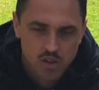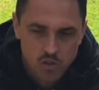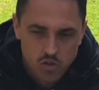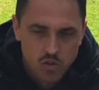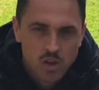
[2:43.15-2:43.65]

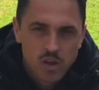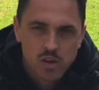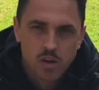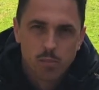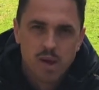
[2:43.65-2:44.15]
It's just
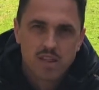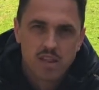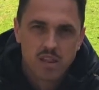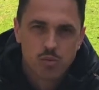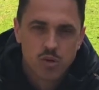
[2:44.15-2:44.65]

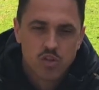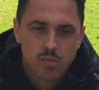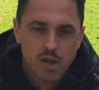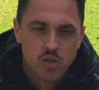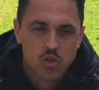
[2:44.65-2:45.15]
basically ridgy
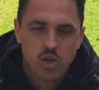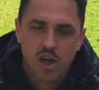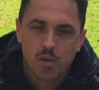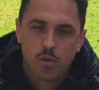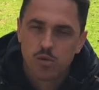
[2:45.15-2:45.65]
mesh
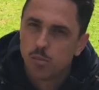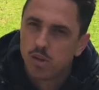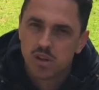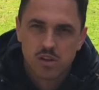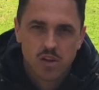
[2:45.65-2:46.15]
on the
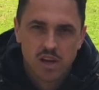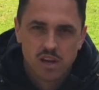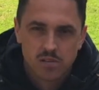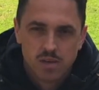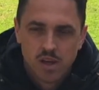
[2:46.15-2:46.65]
bottling line
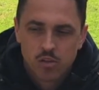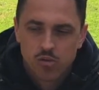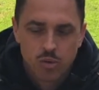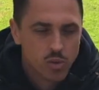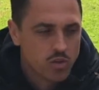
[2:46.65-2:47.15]
and
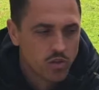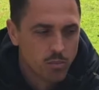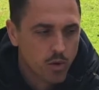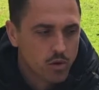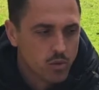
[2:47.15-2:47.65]
through into the
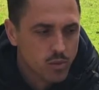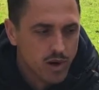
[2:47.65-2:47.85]
bottle.